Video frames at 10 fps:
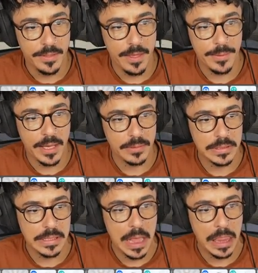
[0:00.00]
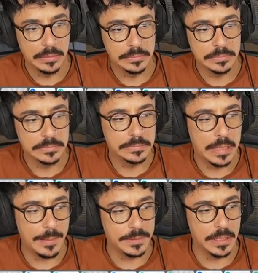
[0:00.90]
There we go. Stunning.
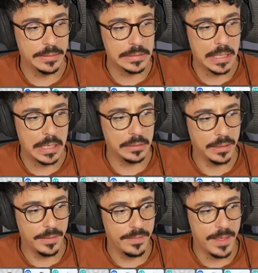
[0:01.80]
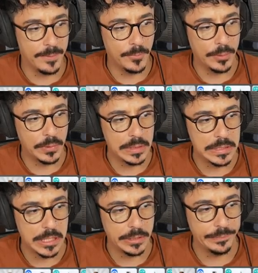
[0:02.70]
Absolutely stunning. And then what I'm going
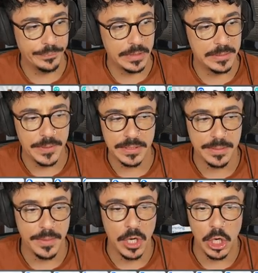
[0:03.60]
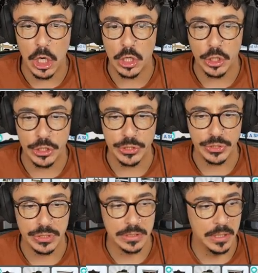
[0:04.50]
to do is put some
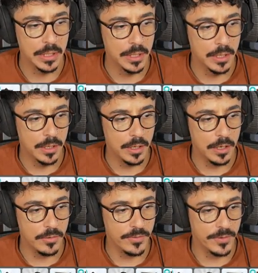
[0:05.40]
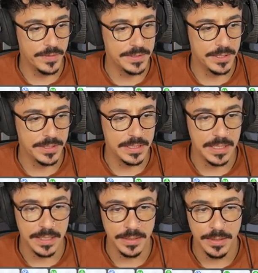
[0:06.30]
lockers over on this side
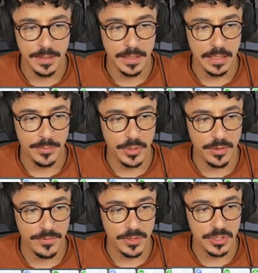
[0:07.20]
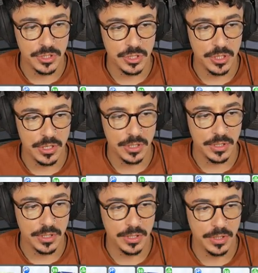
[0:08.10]
here. And we'll go for the
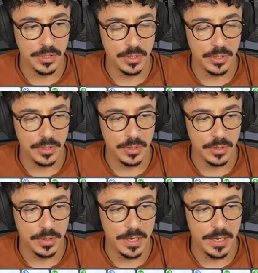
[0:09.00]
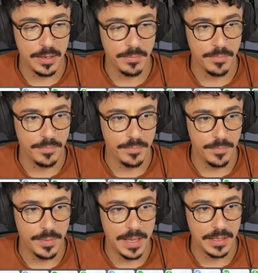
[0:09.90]
dark um,
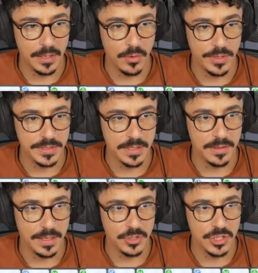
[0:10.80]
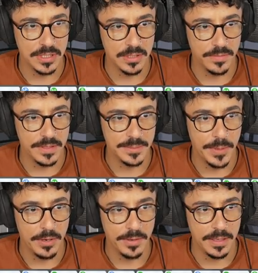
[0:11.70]
black lockers, I think, just on this
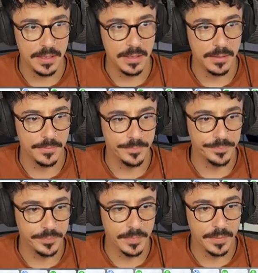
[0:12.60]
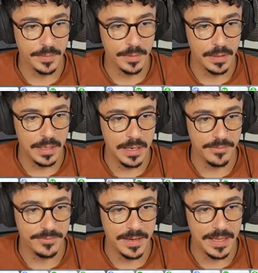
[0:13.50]
part here.
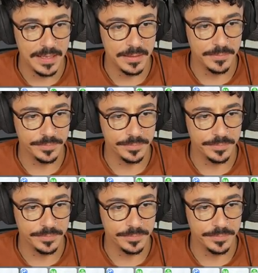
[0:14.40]
Lovely.